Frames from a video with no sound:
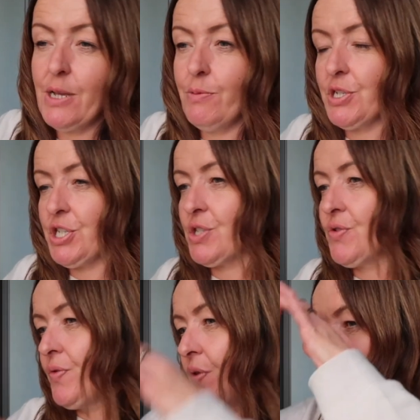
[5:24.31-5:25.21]
It was
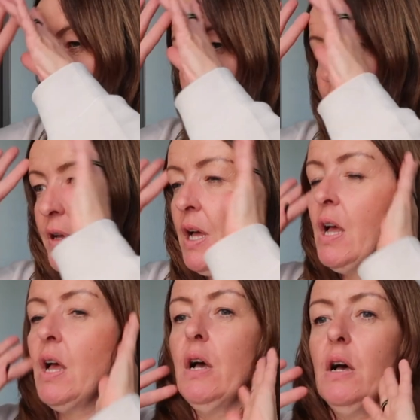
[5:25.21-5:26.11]
just full of
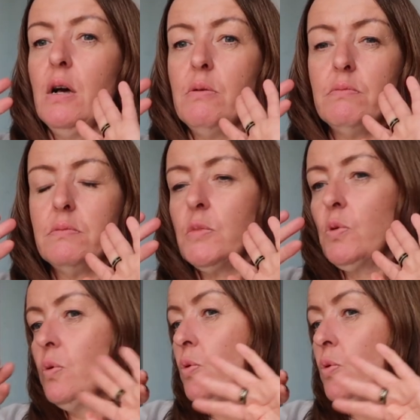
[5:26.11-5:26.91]
all